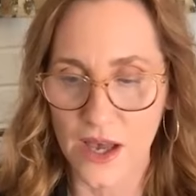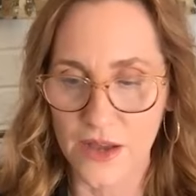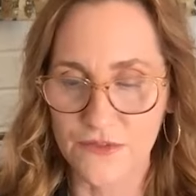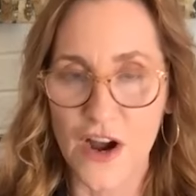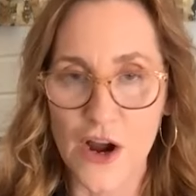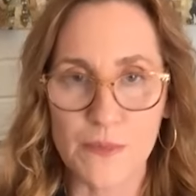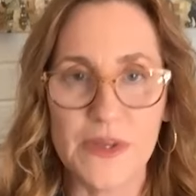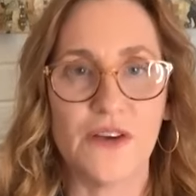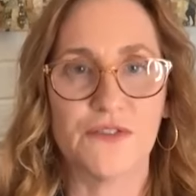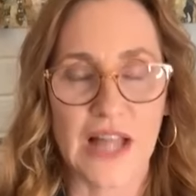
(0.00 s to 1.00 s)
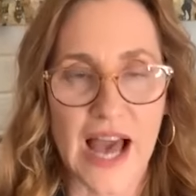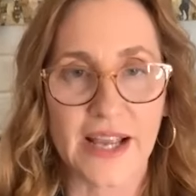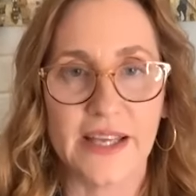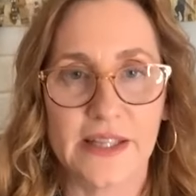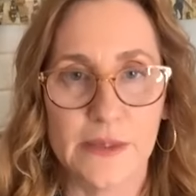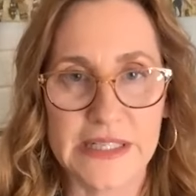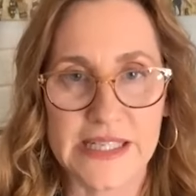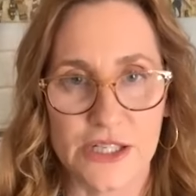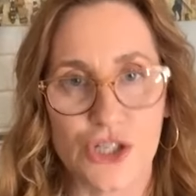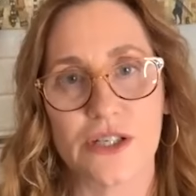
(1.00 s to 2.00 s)
environment of lack and
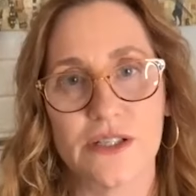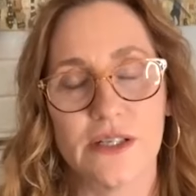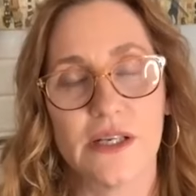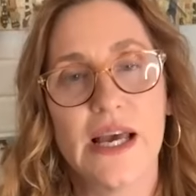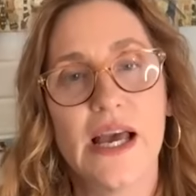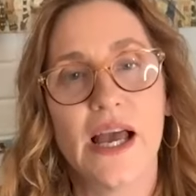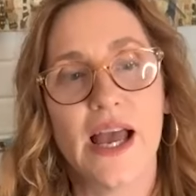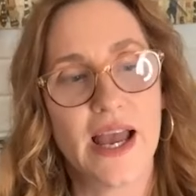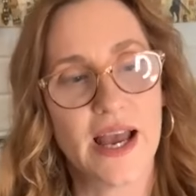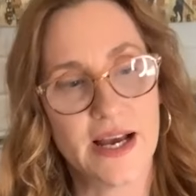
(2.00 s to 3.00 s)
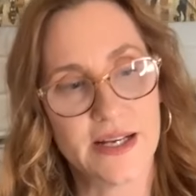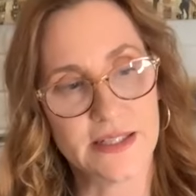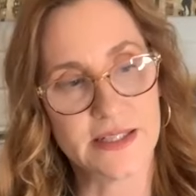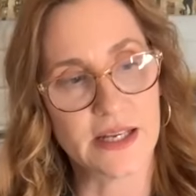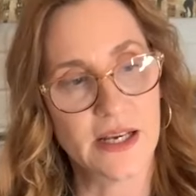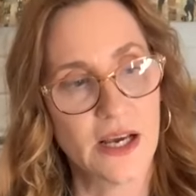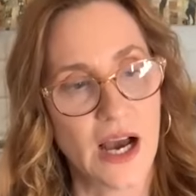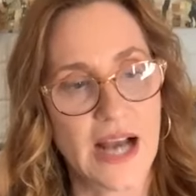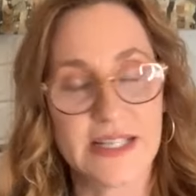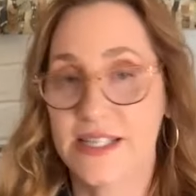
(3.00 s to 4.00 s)
limitation. And
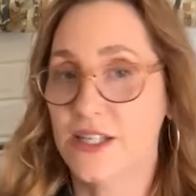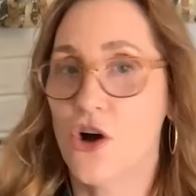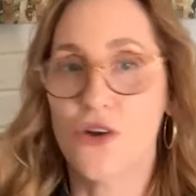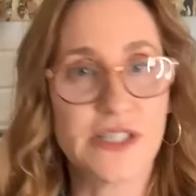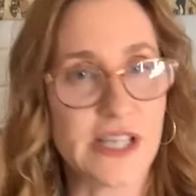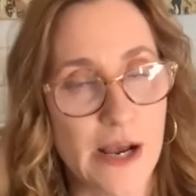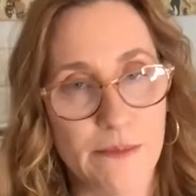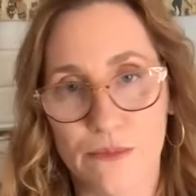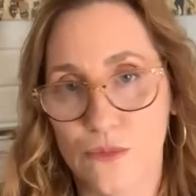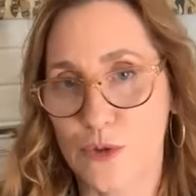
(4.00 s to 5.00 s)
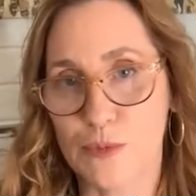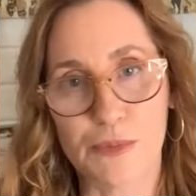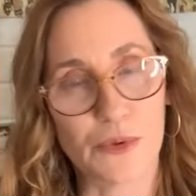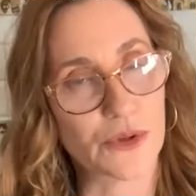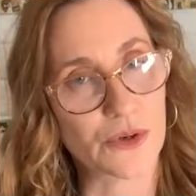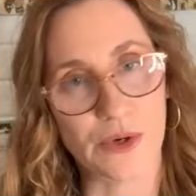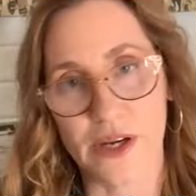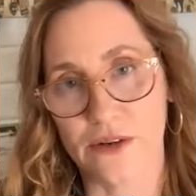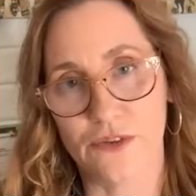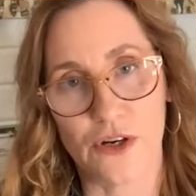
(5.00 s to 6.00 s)
I see it all the time with people in the
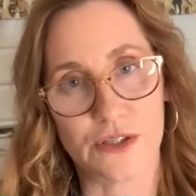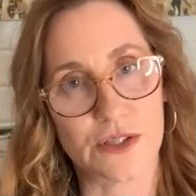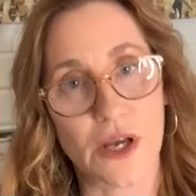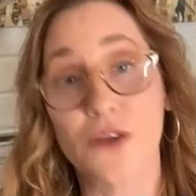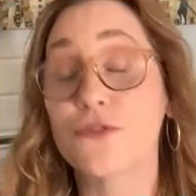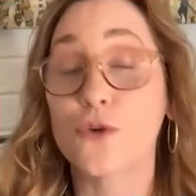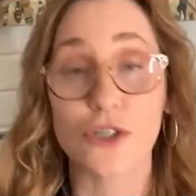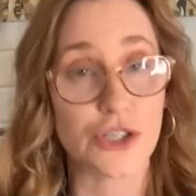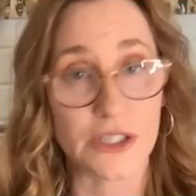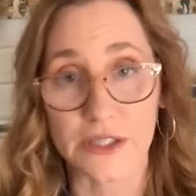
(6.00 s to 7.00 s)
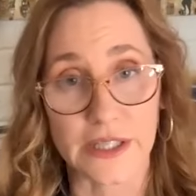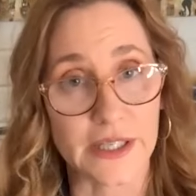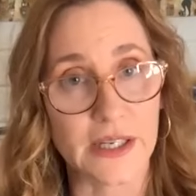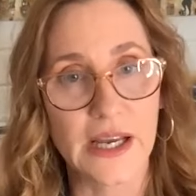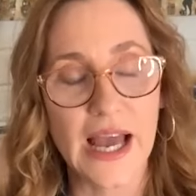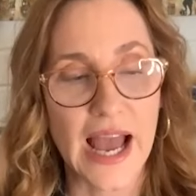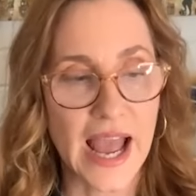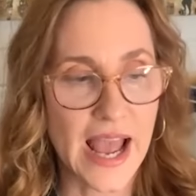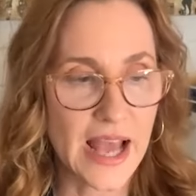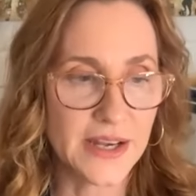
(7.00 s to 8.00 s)
creative arts, unfortunately.
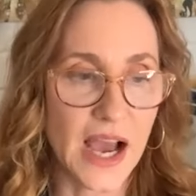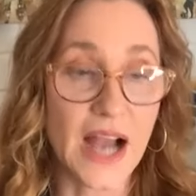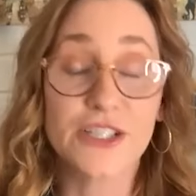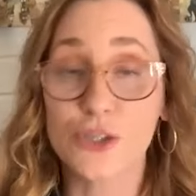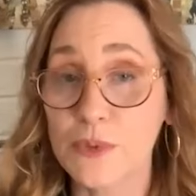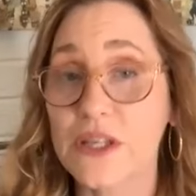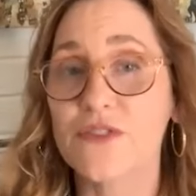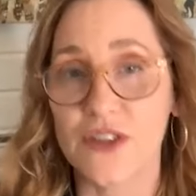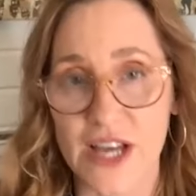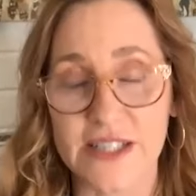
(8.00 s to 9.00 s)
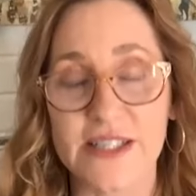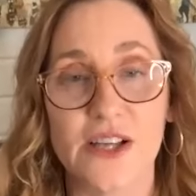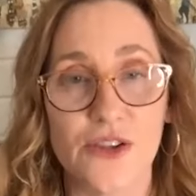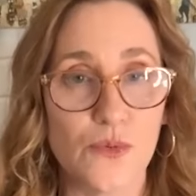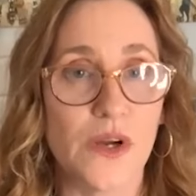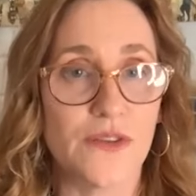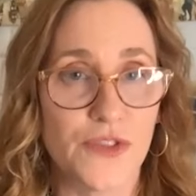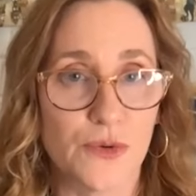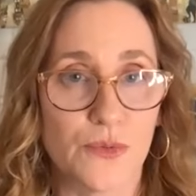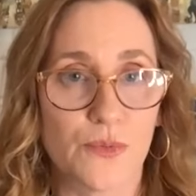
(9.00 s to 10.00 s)
And I do believe that that's another one
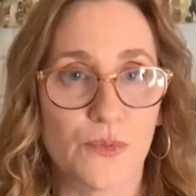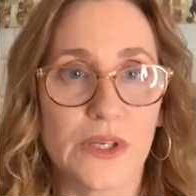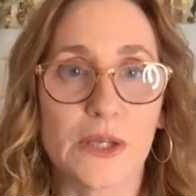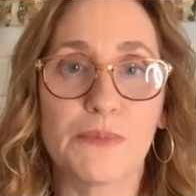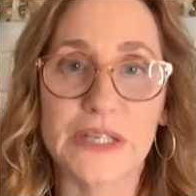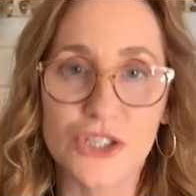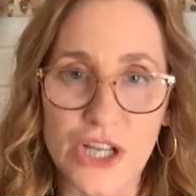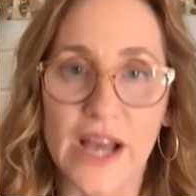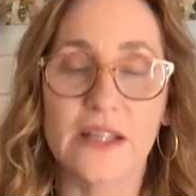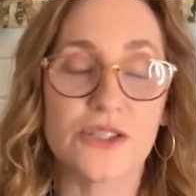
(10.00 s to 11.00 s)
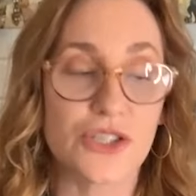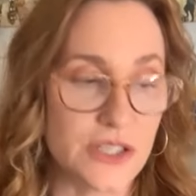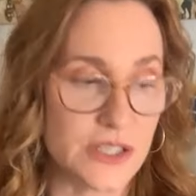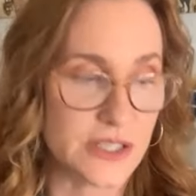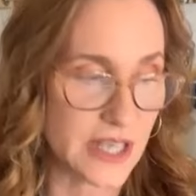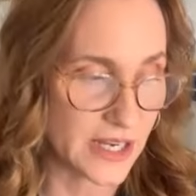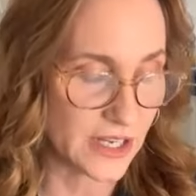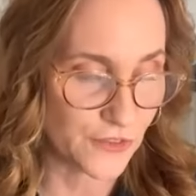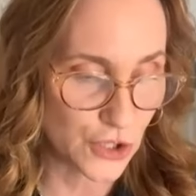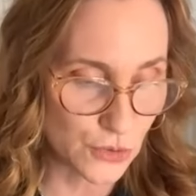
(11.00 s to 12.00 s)
of the really big challenges, that
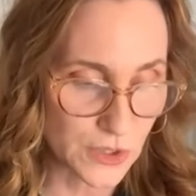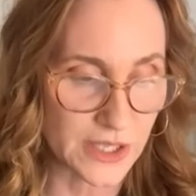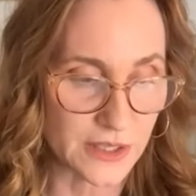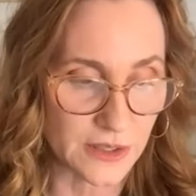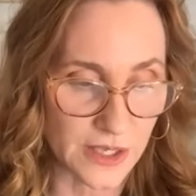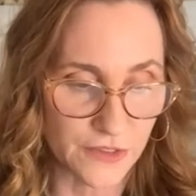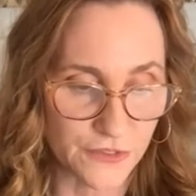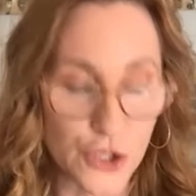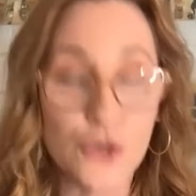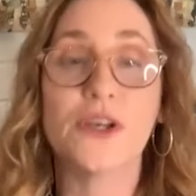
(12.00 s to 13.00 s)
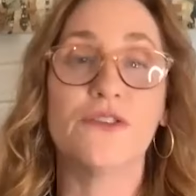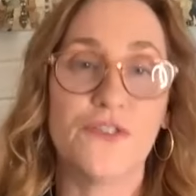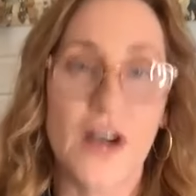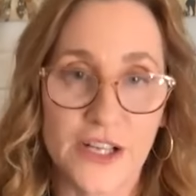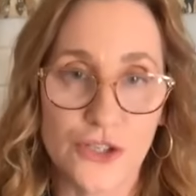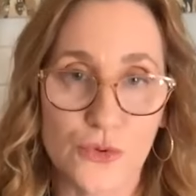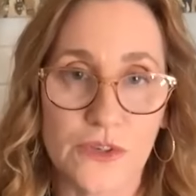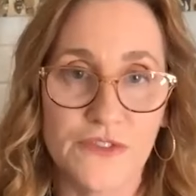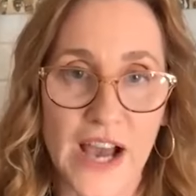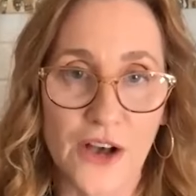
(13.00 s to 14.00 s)
if you can, if you can find
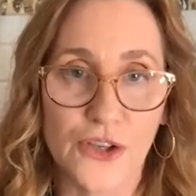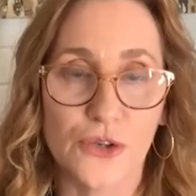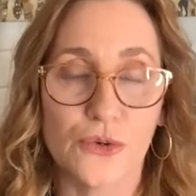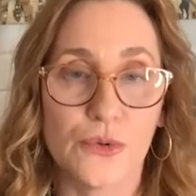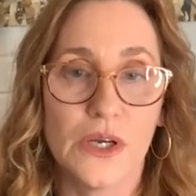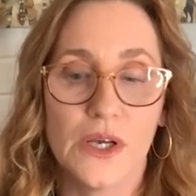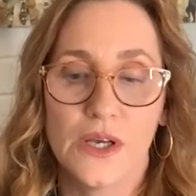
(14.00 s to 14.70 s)
your value